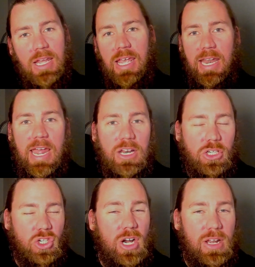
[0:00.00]
and how to
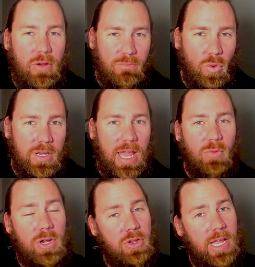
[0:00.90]
try and avoid that
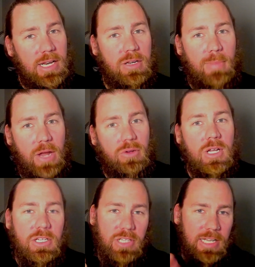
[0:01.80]
when you get into battle.
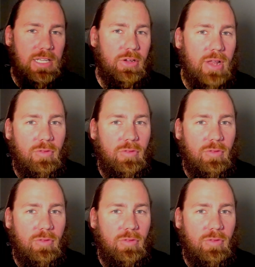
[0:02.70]
So let's go and have a